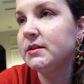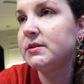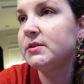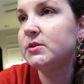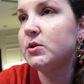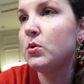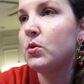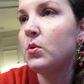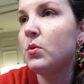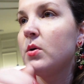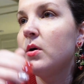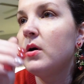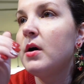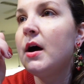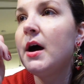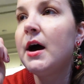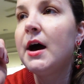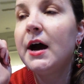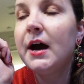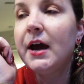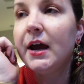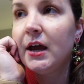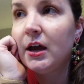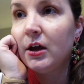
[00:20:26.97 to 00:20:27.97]
So
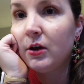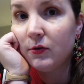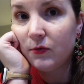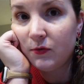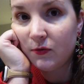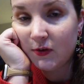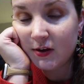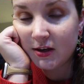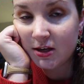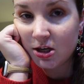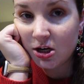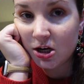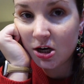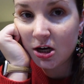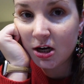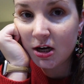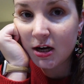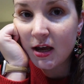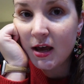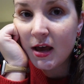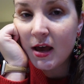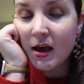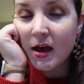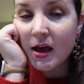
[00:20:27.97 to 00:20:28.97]
I
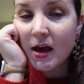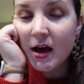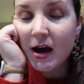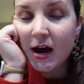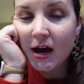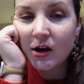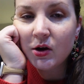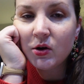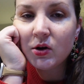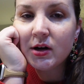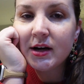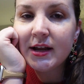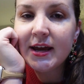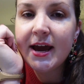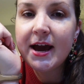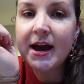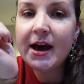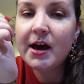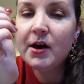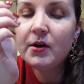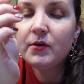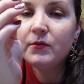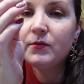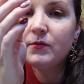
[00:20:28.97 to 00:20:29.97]
figured I already
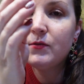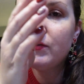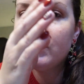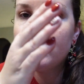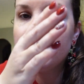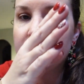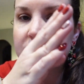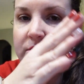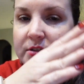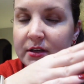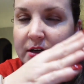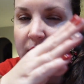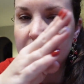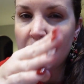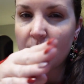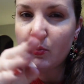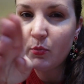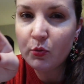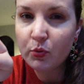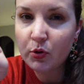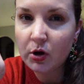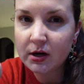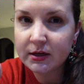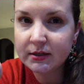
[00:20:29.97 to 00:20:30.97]
have, there's like a
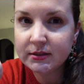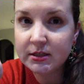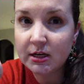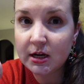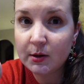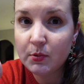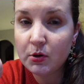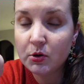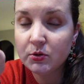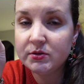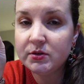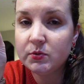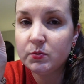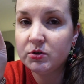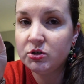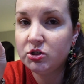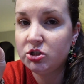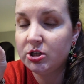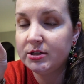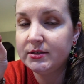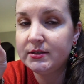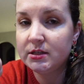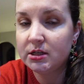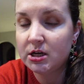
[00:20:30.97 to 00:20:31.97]
couple products that I posted with
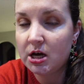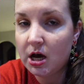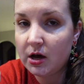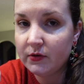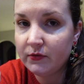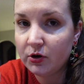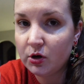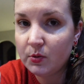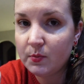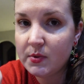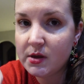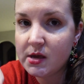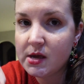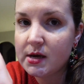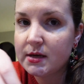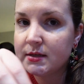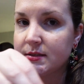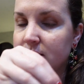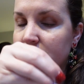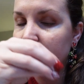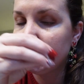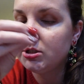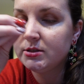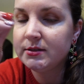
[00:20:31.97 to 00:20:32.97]
just a cover
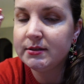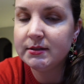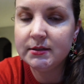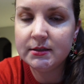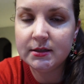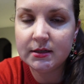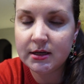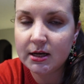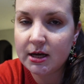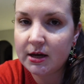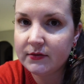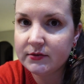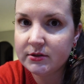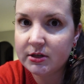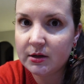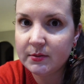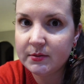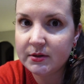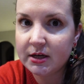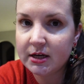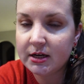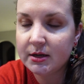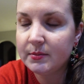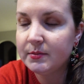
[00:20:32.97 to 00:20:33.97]
because I just didn't have time
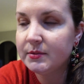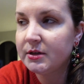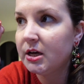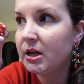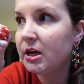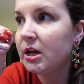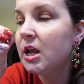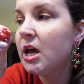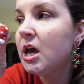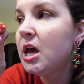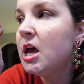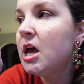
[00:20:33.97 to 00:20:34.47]
to get them done.